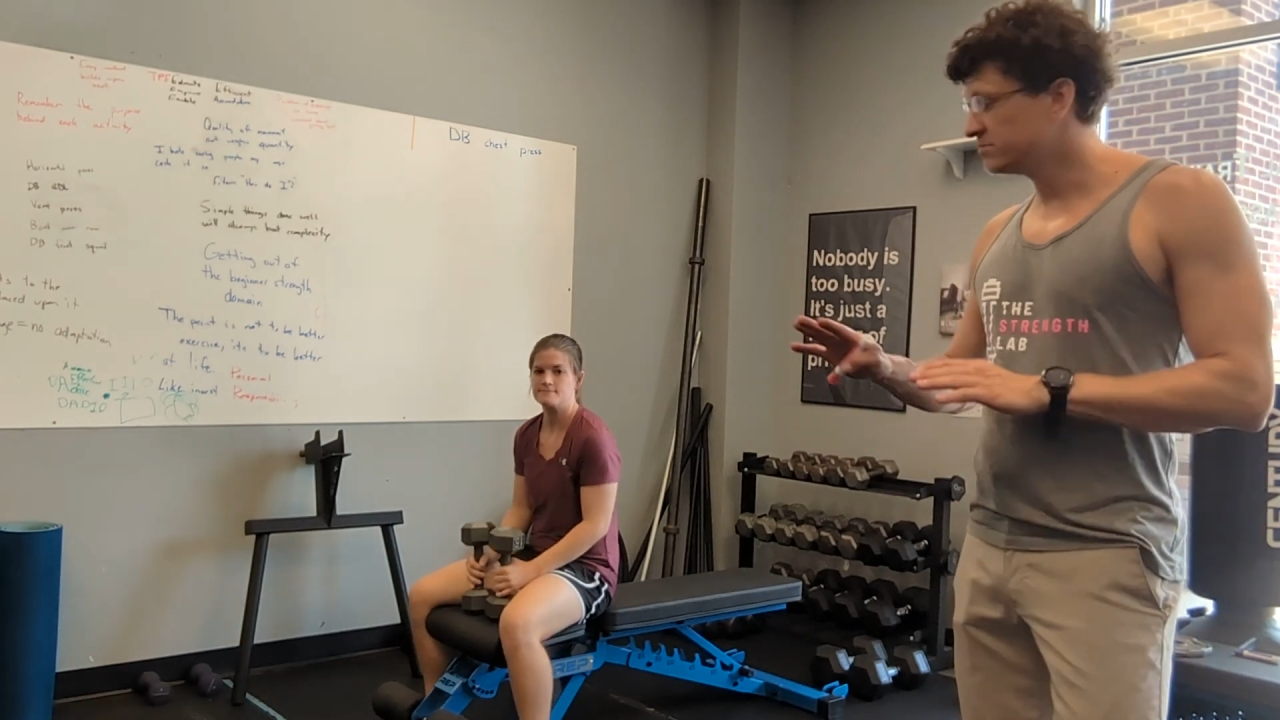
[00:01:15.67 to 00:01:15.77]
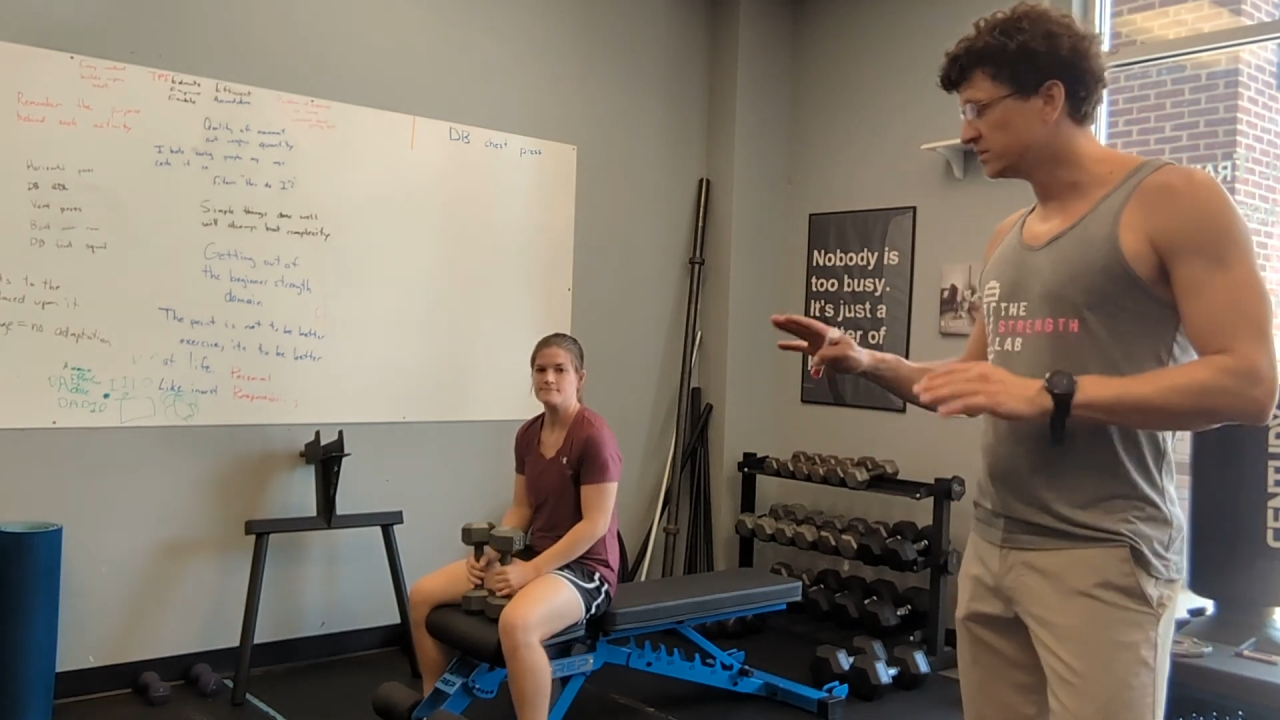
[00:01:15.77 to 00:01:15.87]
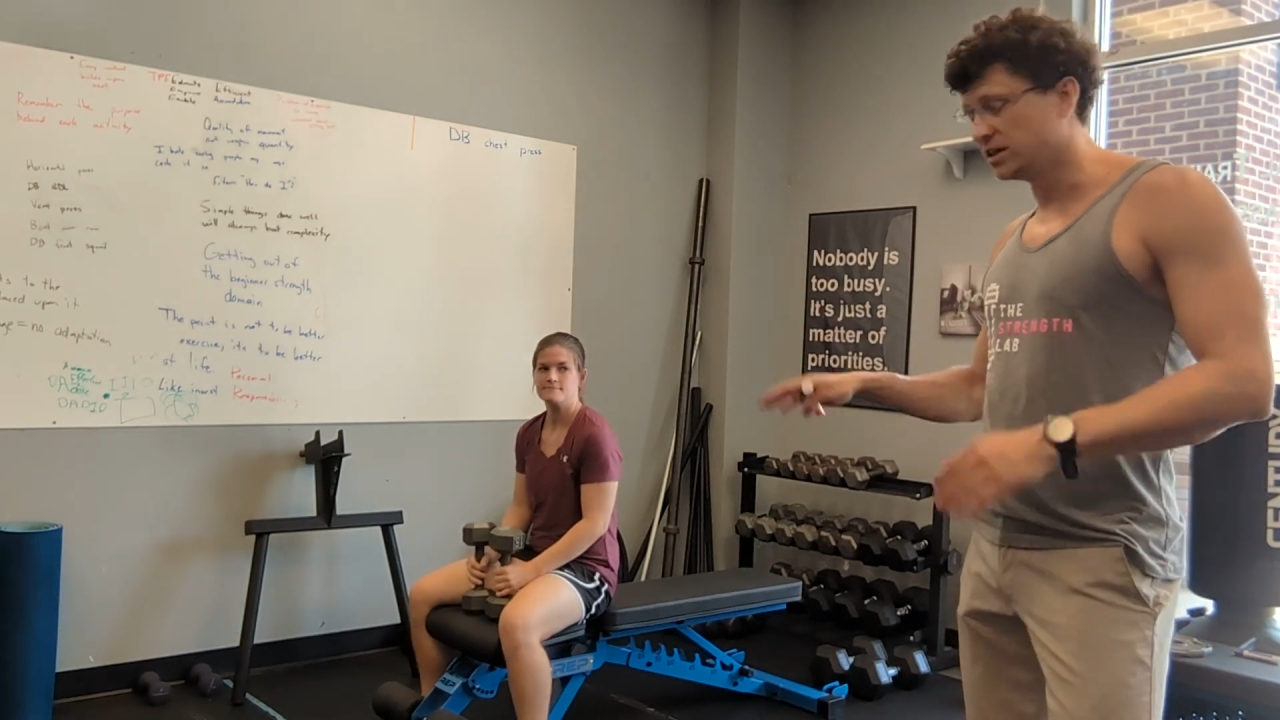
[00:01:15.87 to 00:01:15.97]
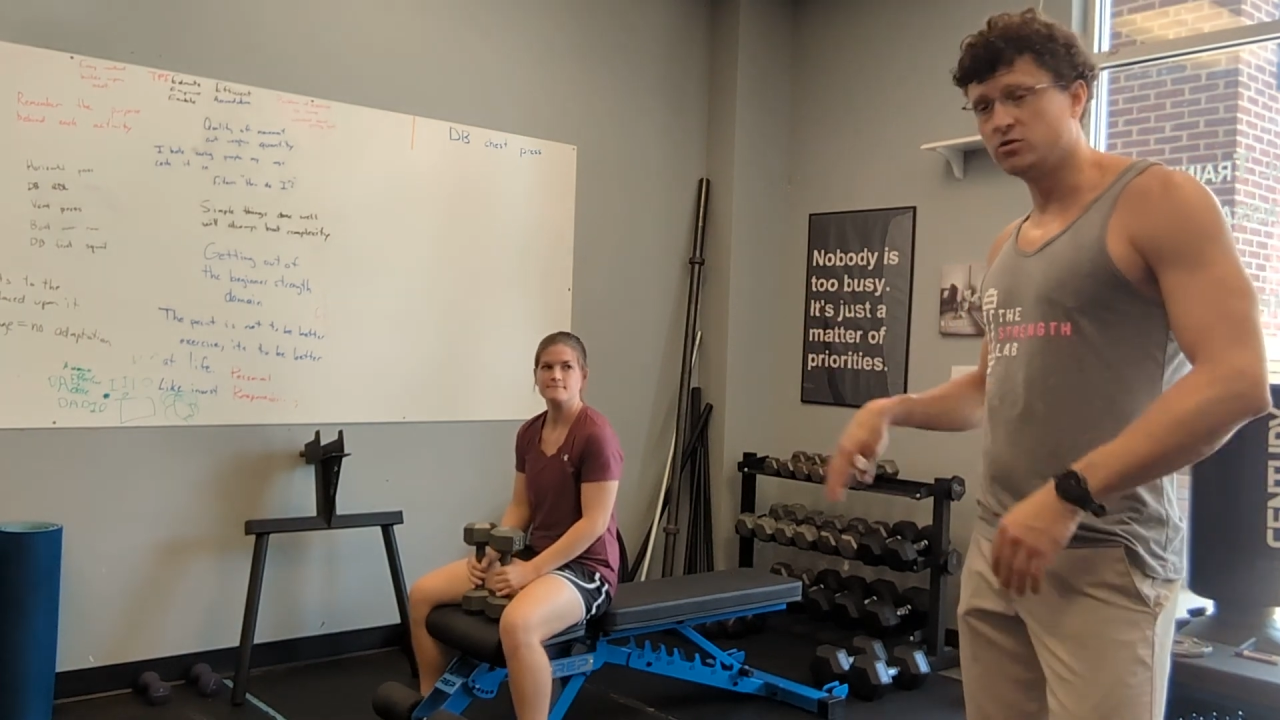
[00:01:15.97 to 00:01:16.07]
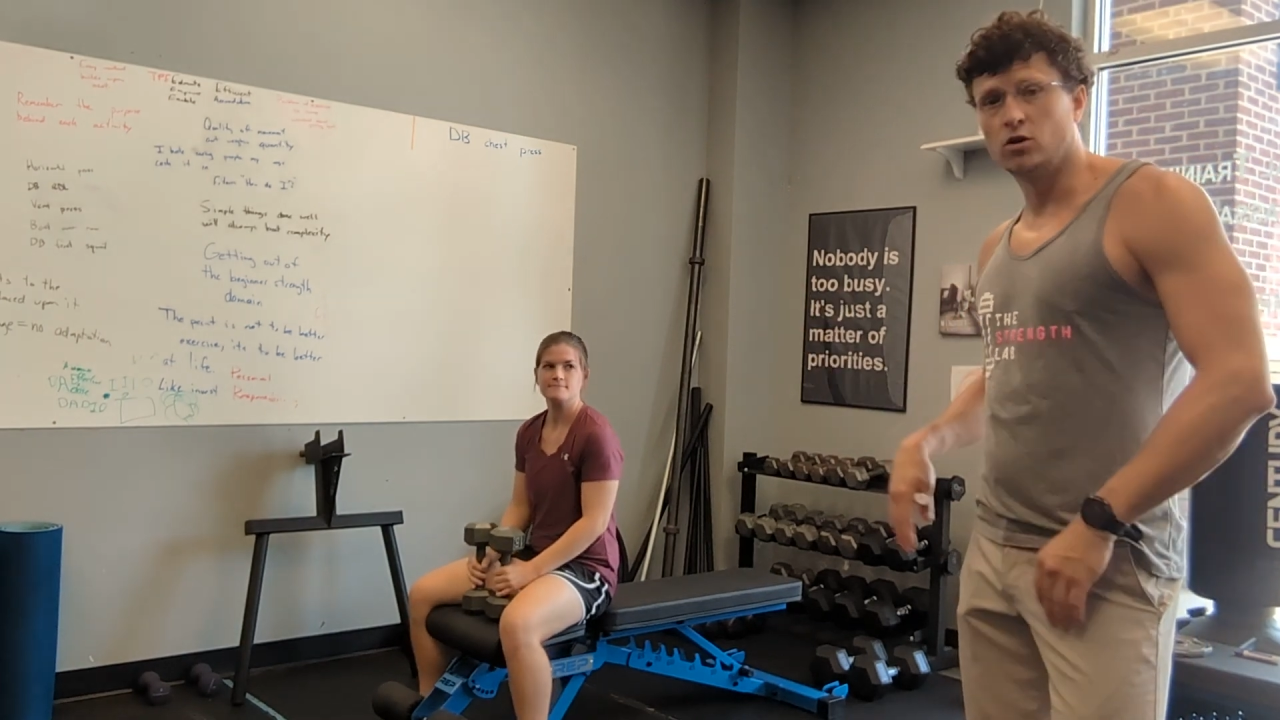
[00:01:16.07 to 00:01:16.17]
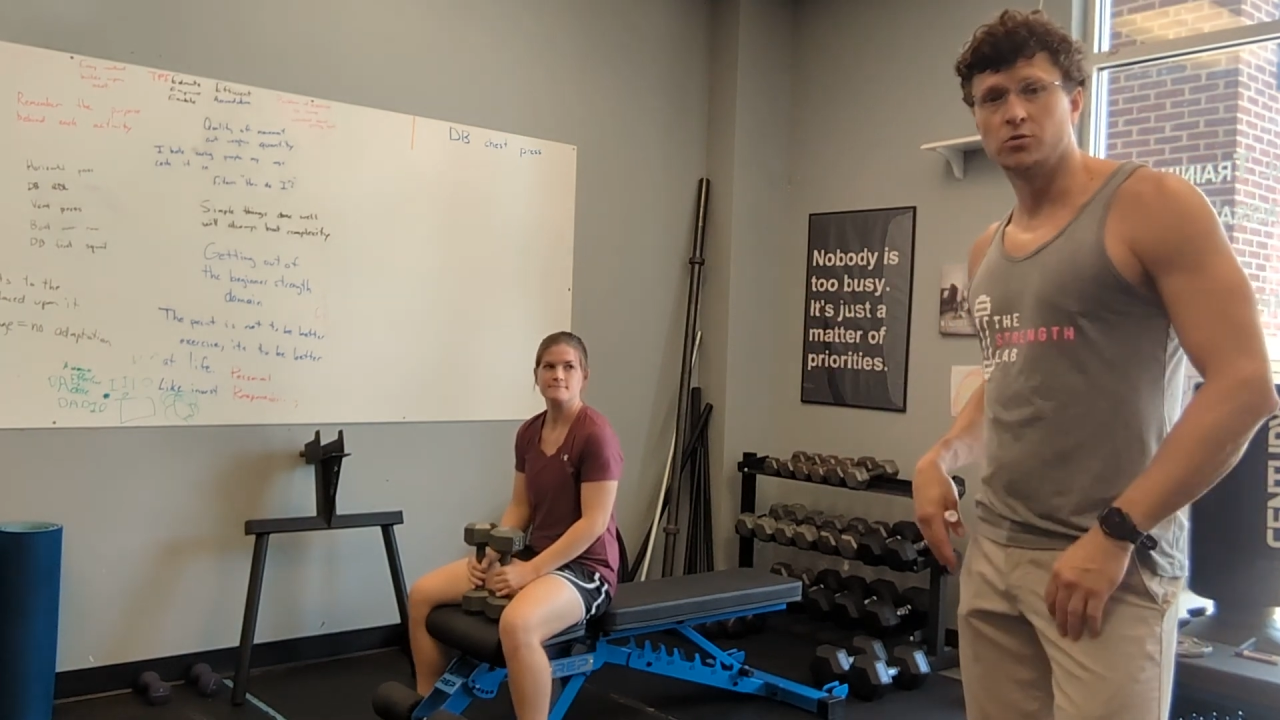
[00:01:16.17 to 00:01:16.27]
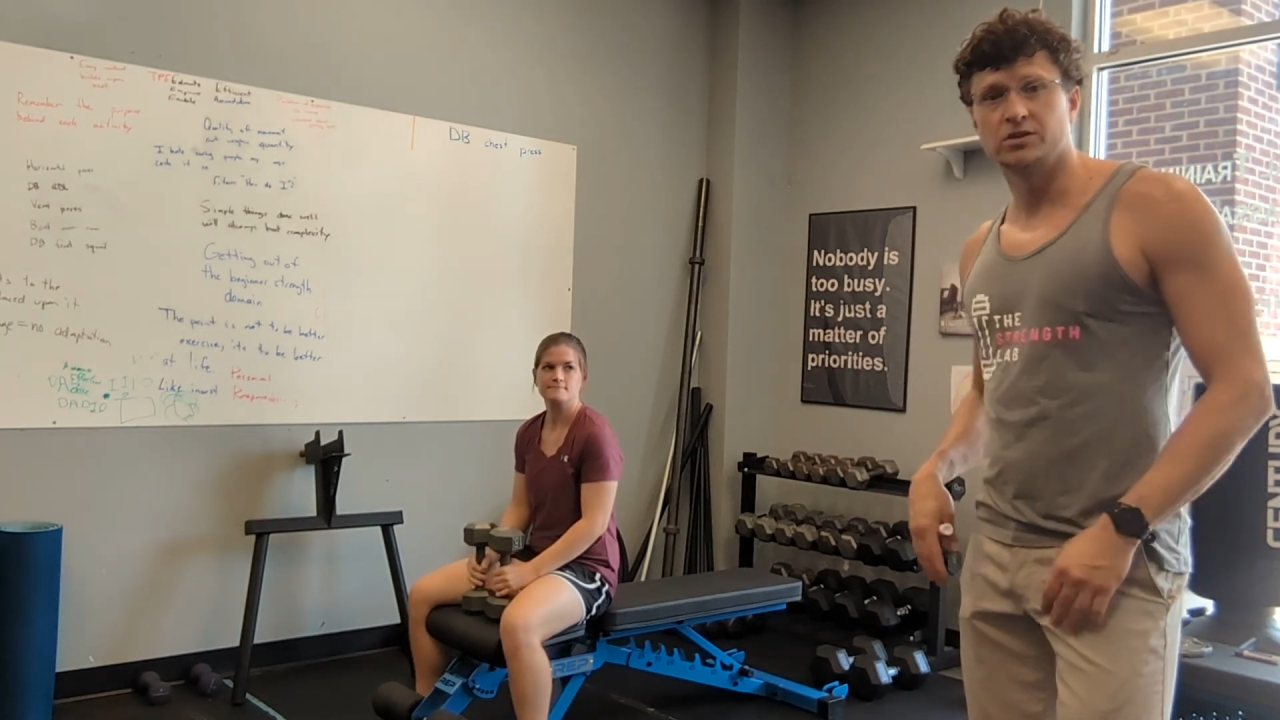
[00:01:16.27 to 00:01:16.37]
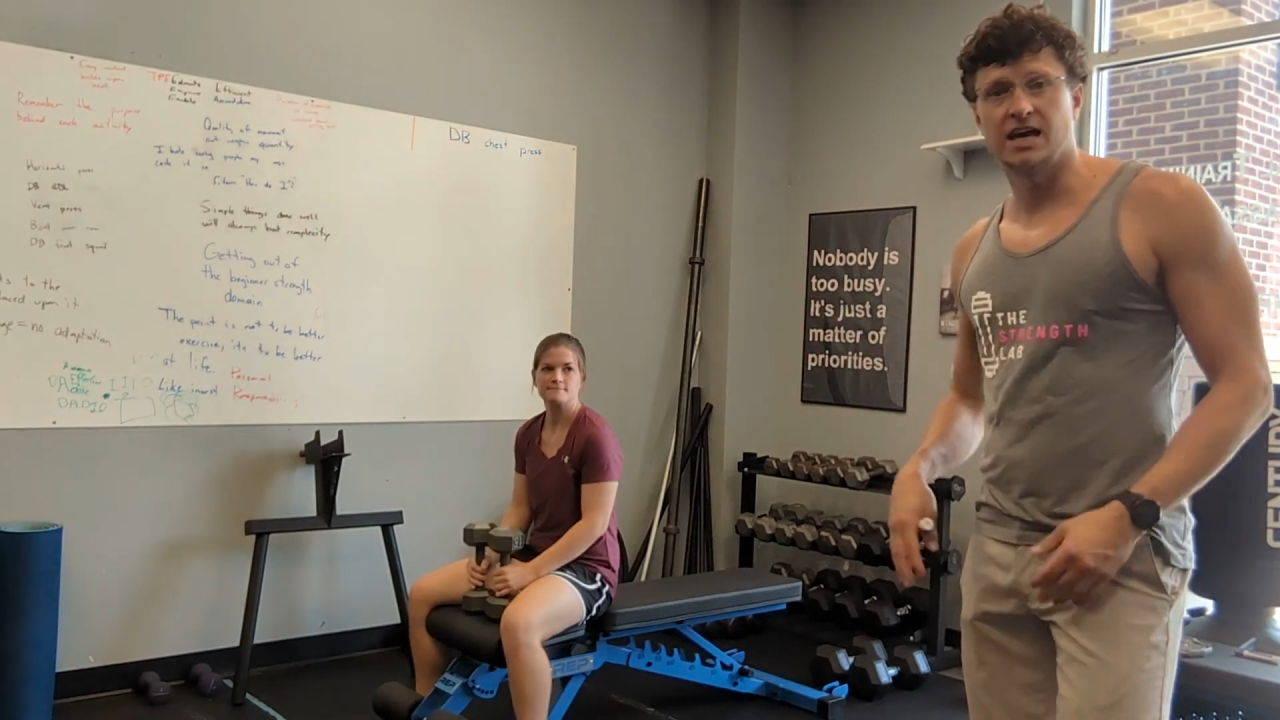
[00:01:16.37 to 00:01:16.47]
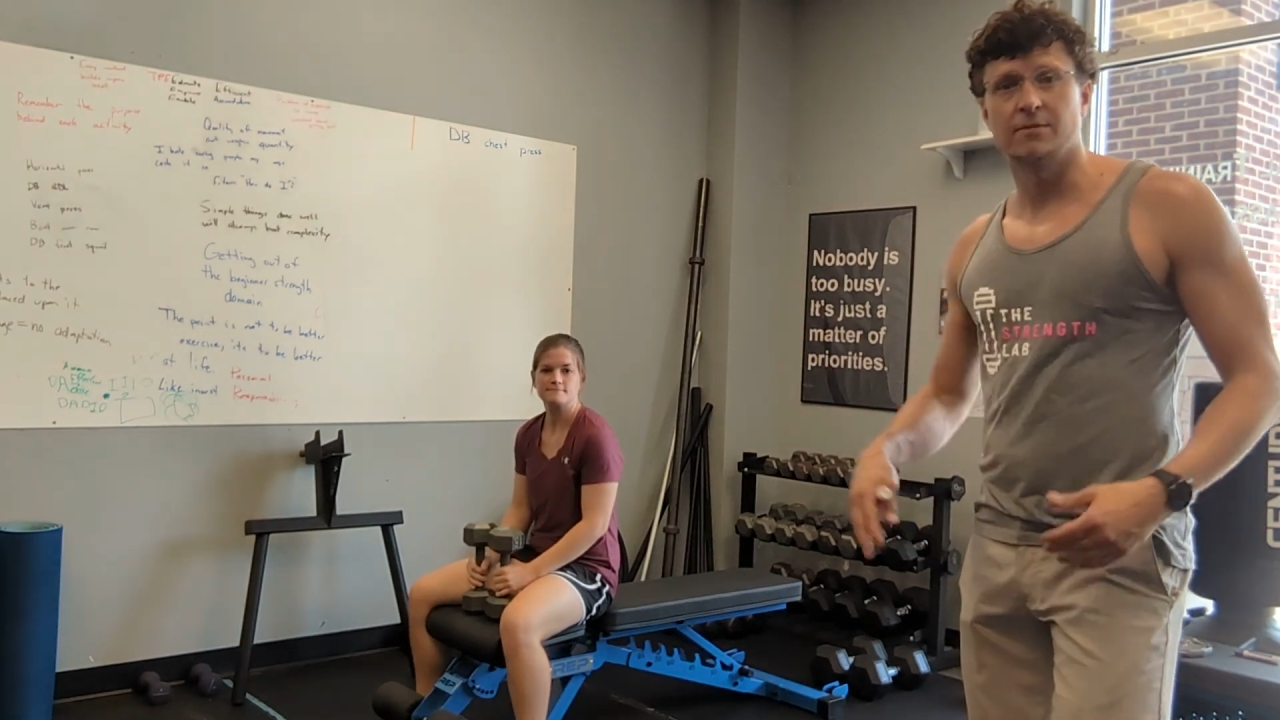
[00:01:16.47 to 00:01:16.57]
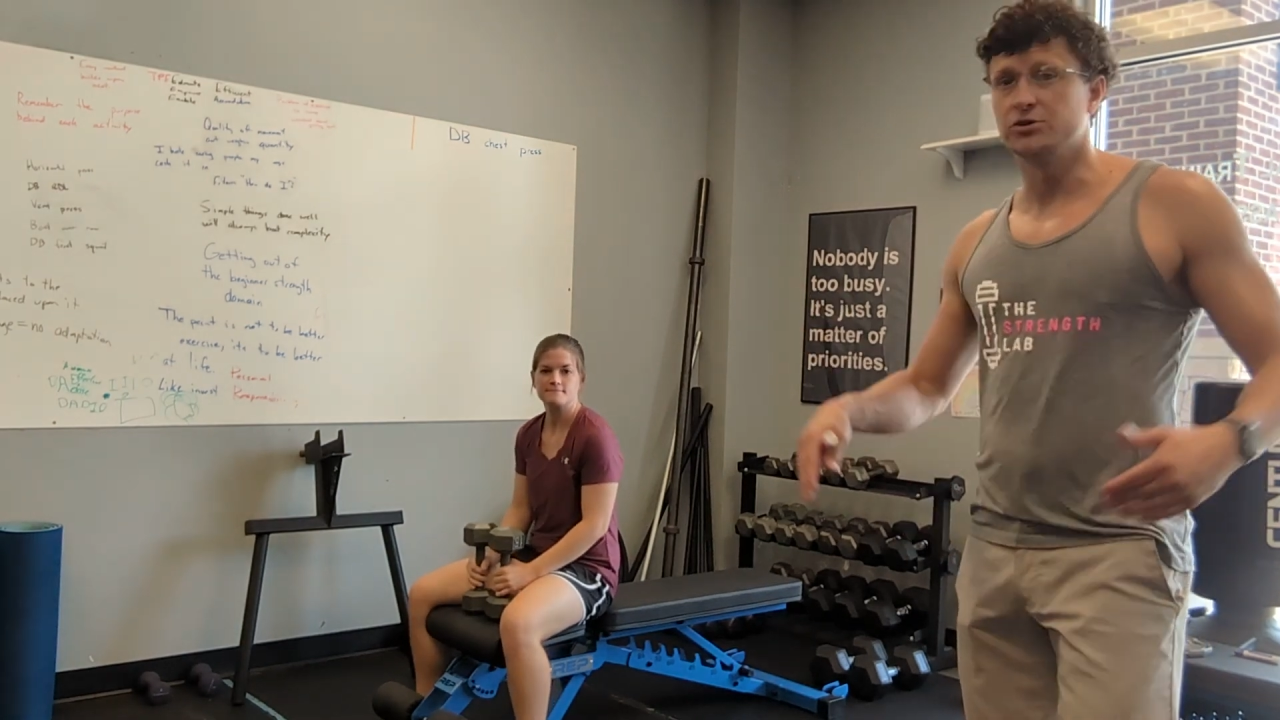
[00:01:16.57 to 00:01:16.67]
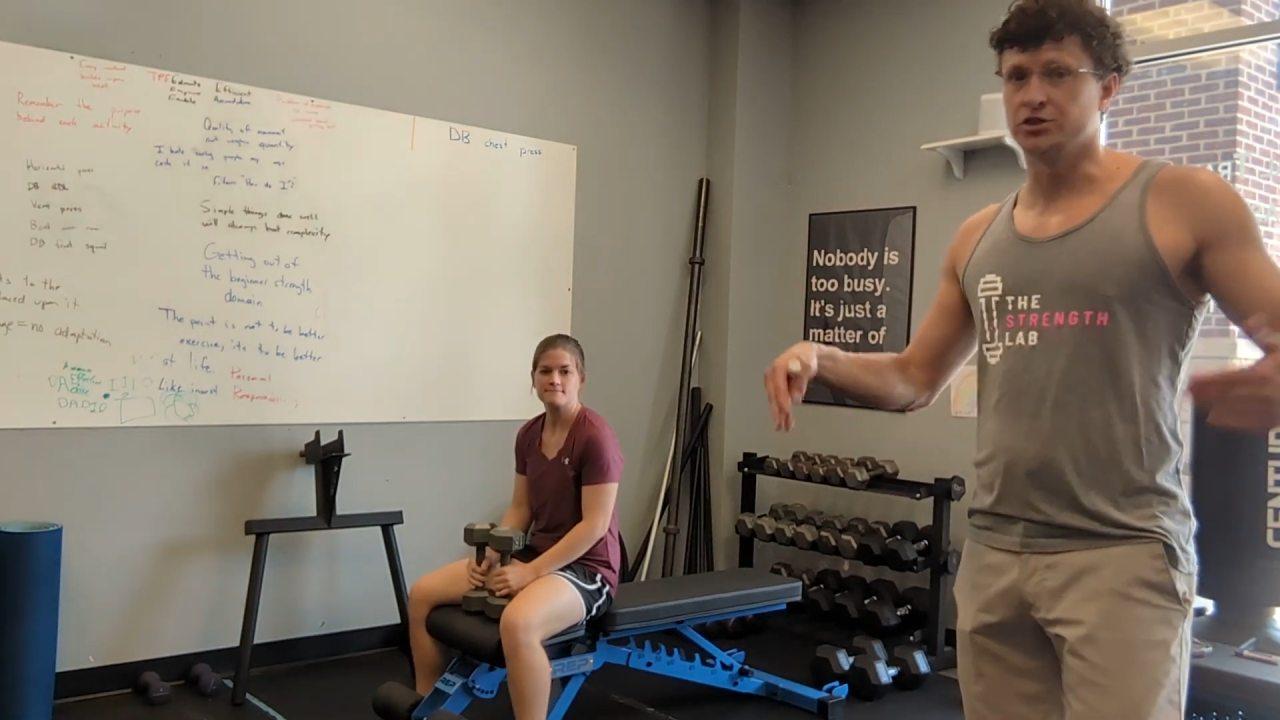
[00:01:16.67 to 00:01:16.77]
nothing wrong with that,